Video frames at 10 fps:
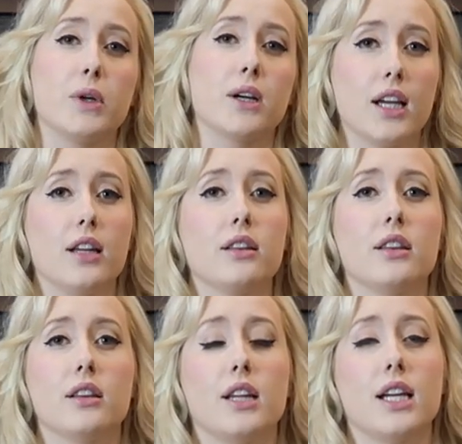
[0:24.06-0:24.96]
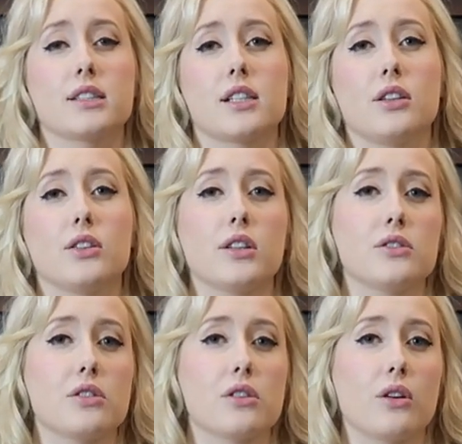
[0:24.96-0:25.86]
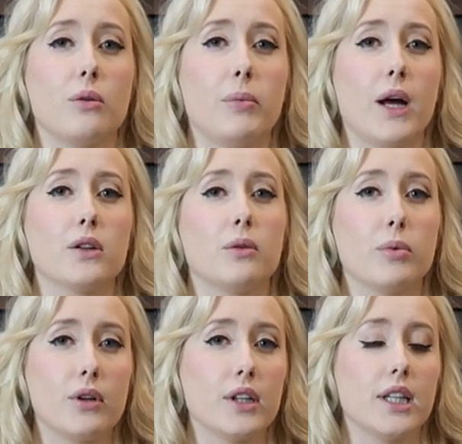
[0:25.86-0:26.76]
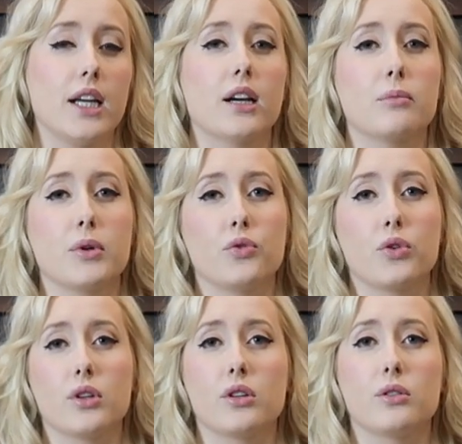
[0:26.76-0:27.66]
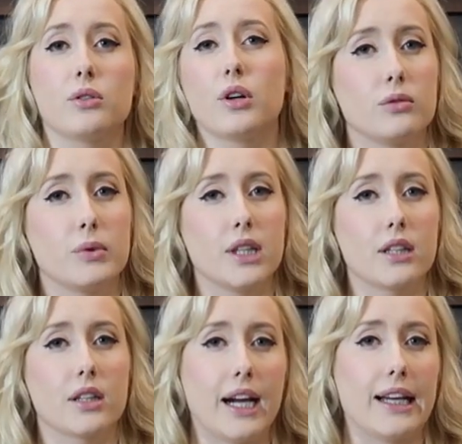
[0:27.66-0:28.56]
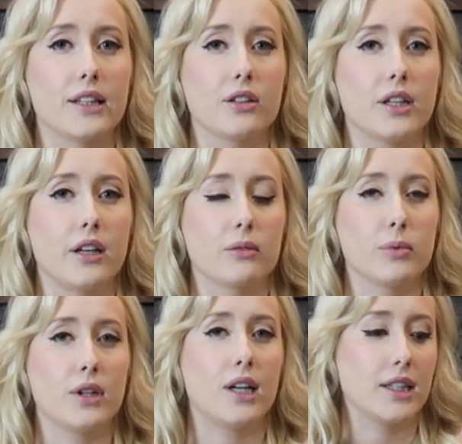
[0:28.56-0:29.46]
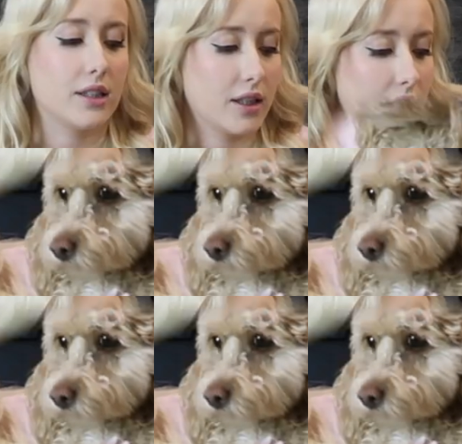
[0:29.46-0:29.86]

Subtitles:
pick 10 things that you need to know about the blonde hair before you begin dyeing your hair blonde.